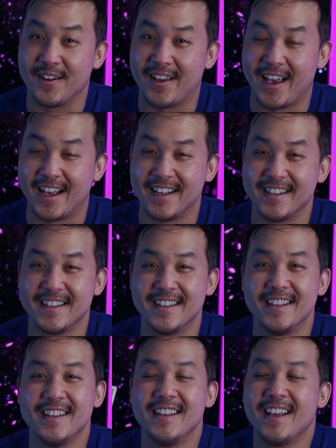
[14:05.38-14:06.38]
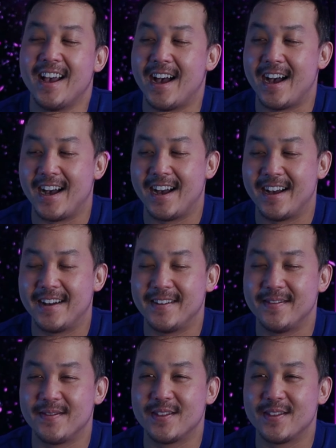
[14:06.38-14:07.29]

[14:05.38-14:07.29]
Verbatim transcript: Okay. Uh,